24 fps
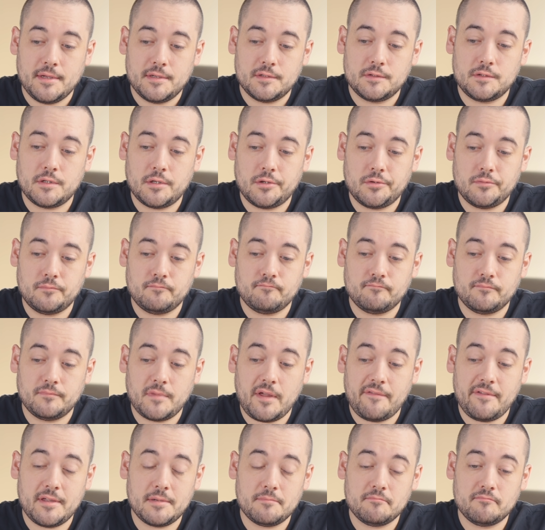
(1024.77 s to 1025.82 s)
So
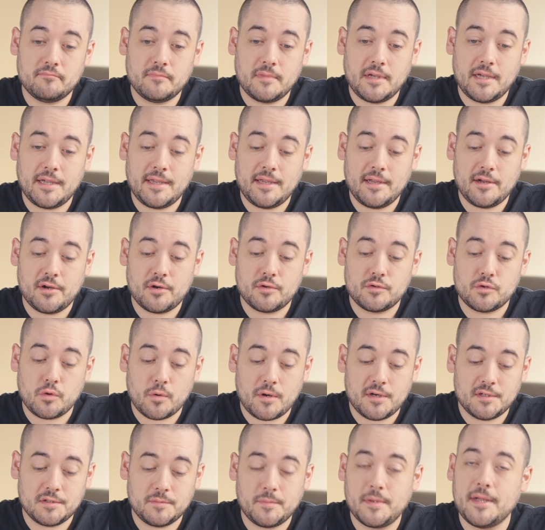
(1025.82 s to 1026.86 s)
love it here,
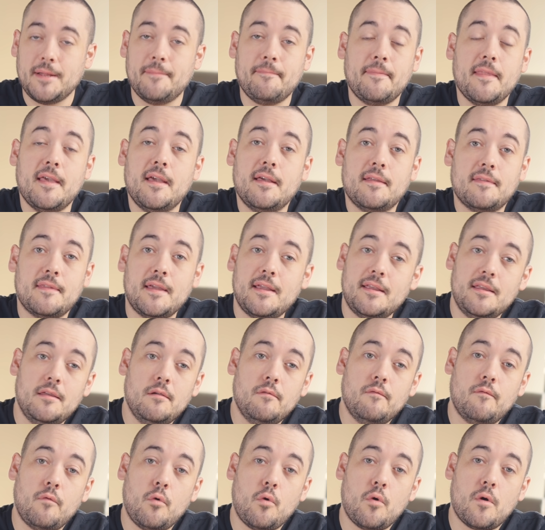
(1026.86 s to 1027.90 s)
Taurus. But thank you
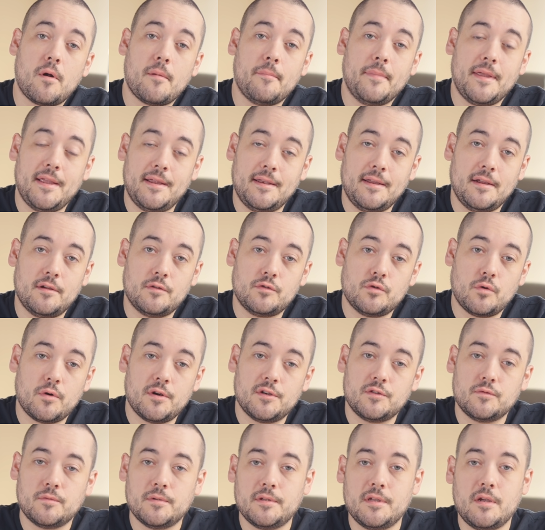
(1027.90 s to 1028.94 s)
for being here,
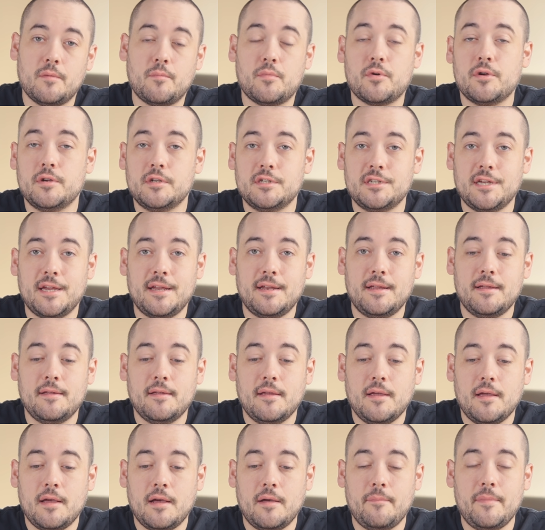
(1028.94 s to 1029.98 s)
Taurus. Really appreciate it.
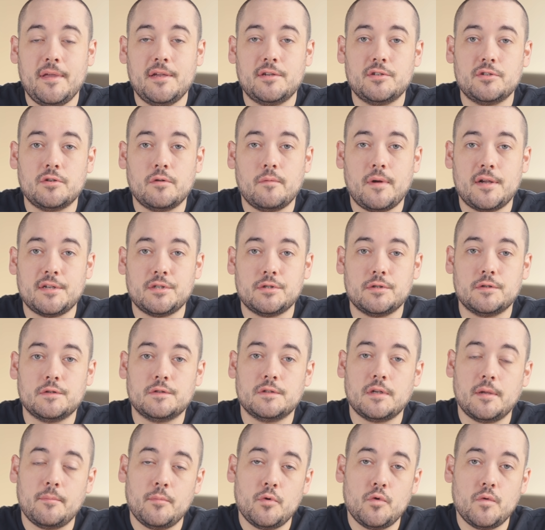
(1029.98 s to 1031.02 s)
Make sure to watch your
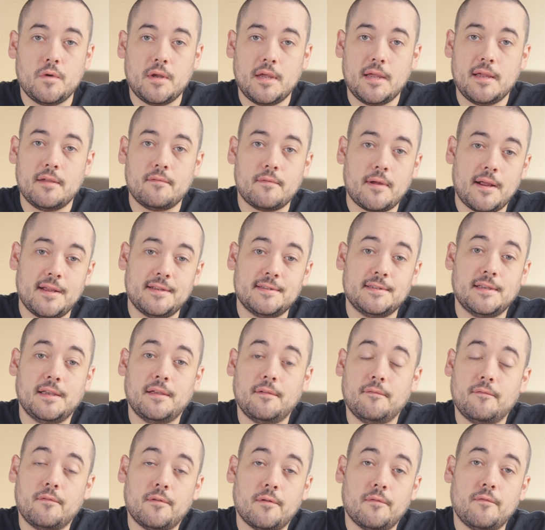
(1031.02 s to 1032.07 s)
sun, moon, and
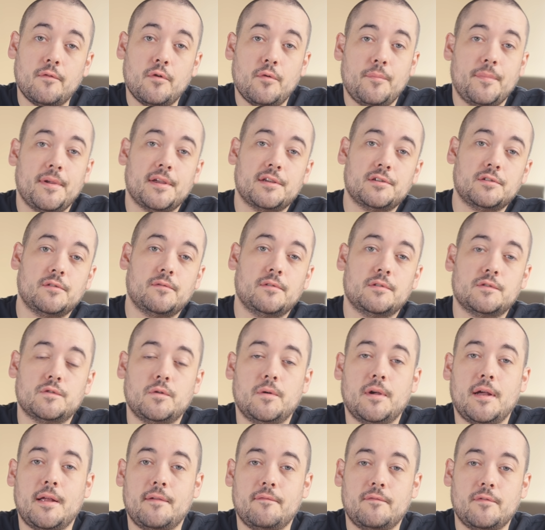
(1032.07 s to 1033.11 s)
rising for a full picture of what's
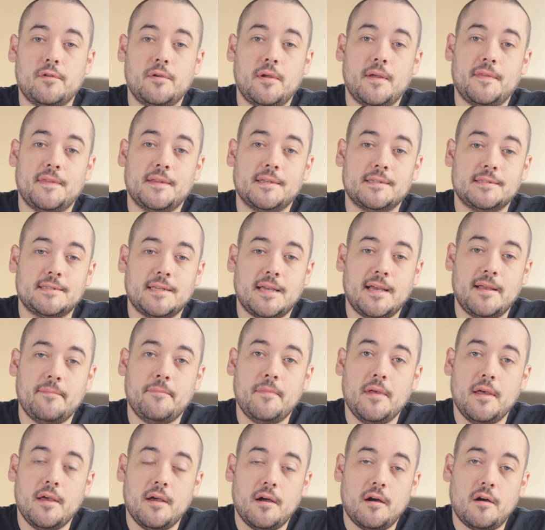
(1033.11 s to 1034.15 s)
going on for you at this time.
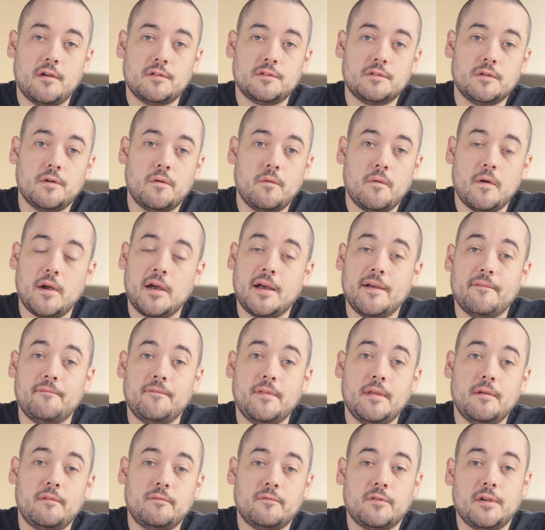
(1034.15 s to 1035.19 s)
Also,
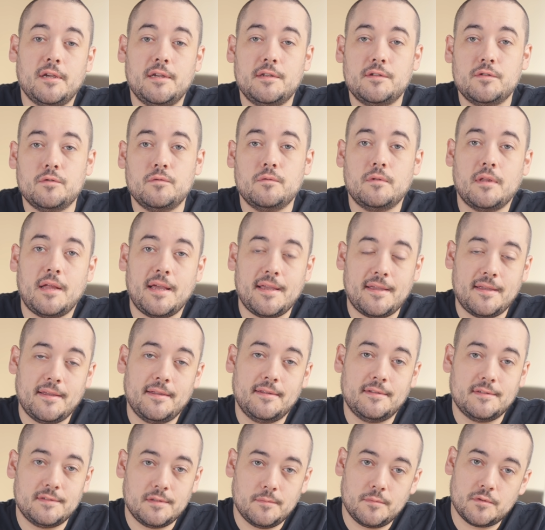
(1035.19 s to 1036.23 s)
feel free to like
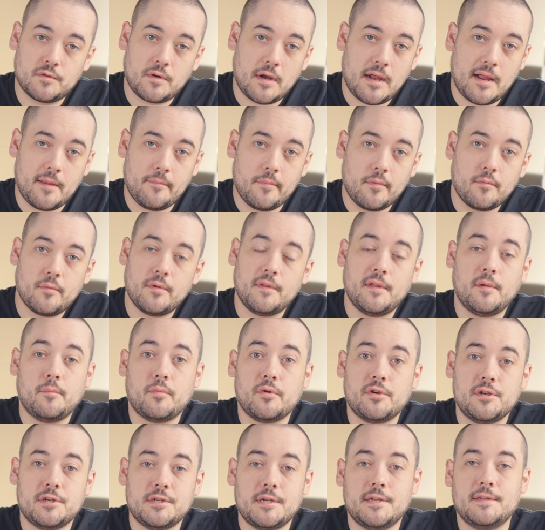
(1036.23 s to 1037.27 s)
and subscribe. Really
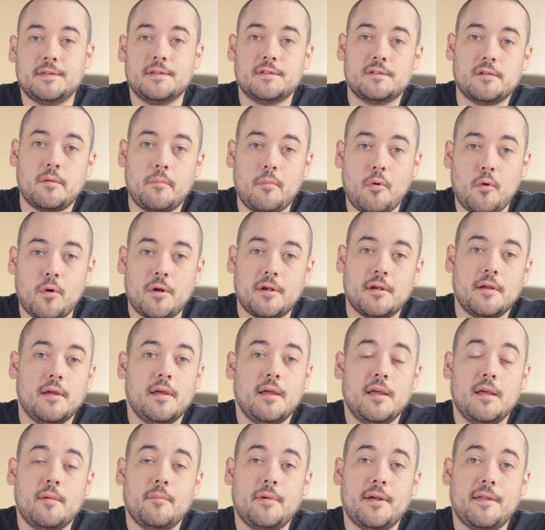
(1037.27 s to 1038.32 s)
appreciate the support.
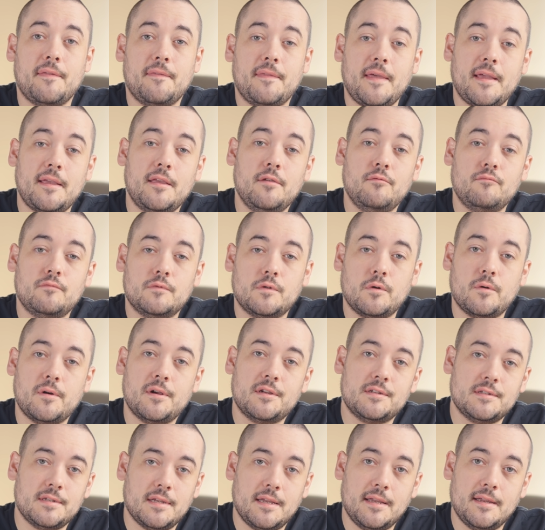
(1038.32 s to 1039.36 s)
But thank you,
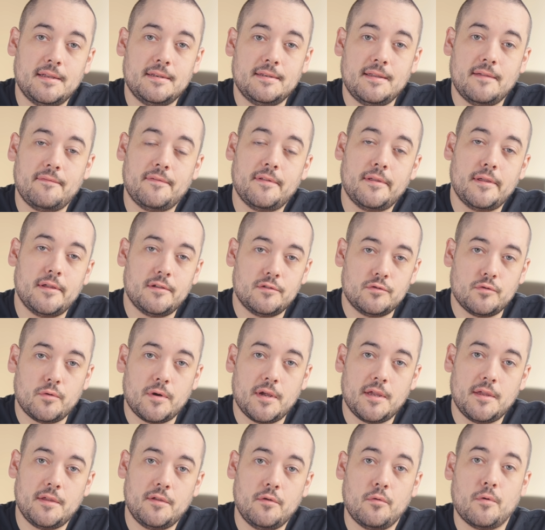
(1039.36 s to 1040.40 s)
Taurus, and definitely
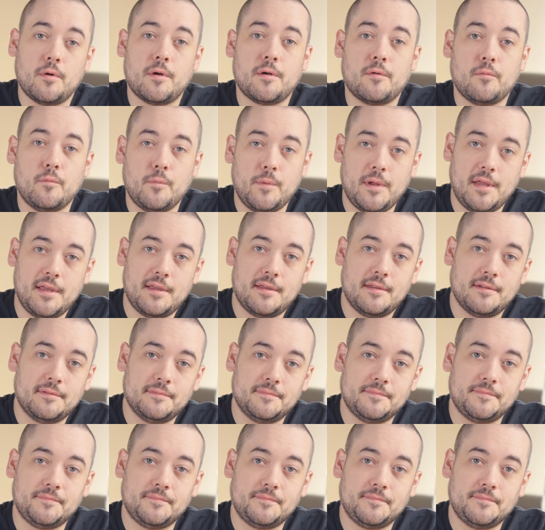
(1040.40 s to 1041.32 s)
enjoy your week.